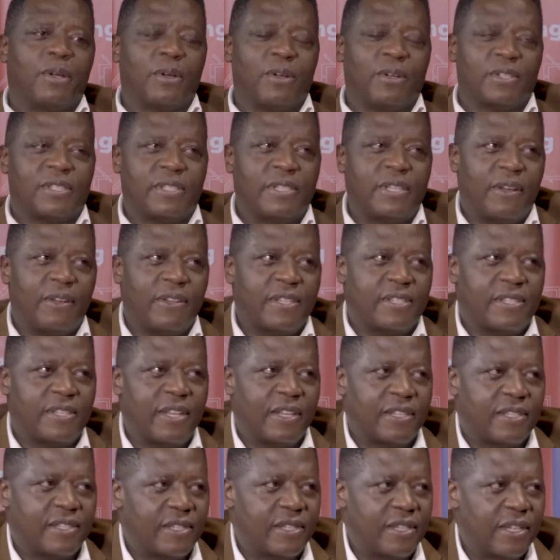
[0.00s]
because there's
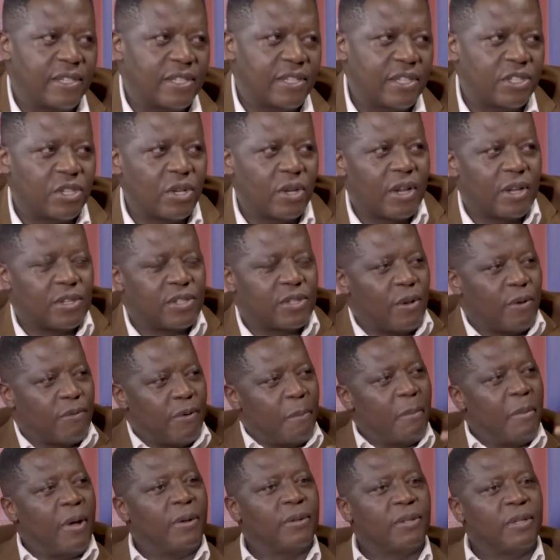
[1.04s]
this sort of stuff
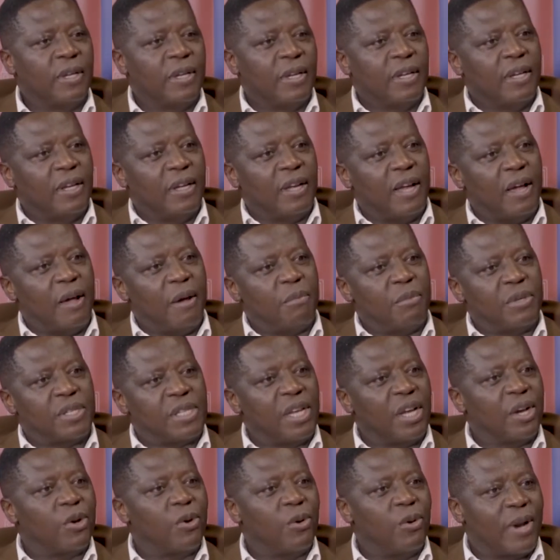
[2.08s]
about
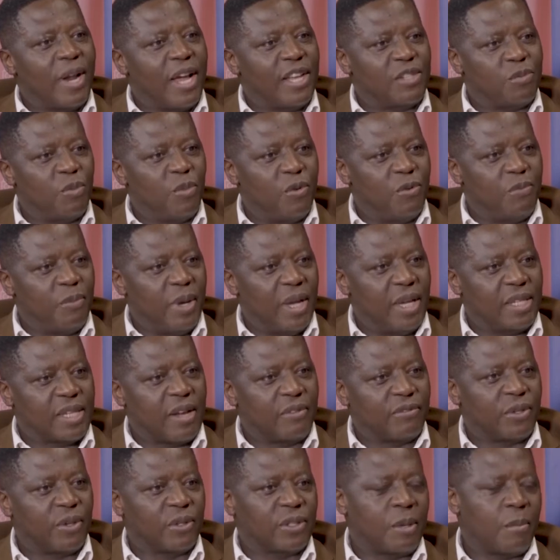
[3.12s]
synchronized movement.
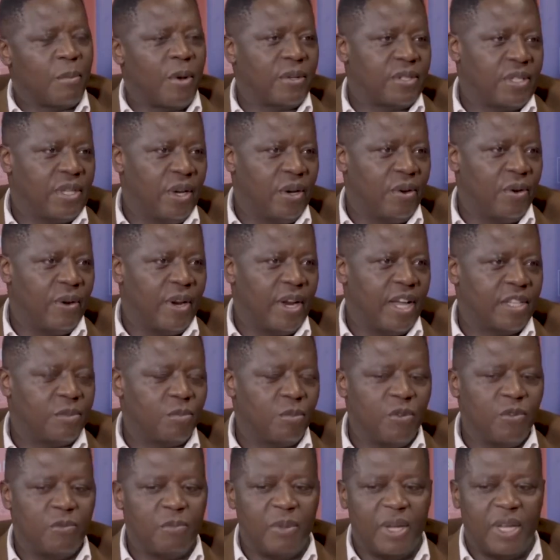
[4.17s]
I've talked about synchronized
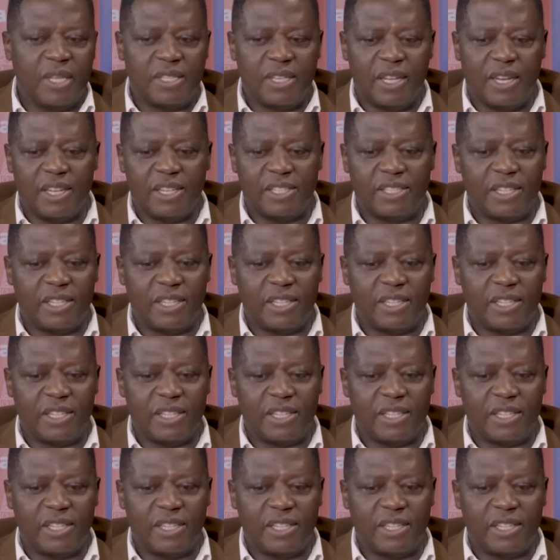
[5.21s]
movement in the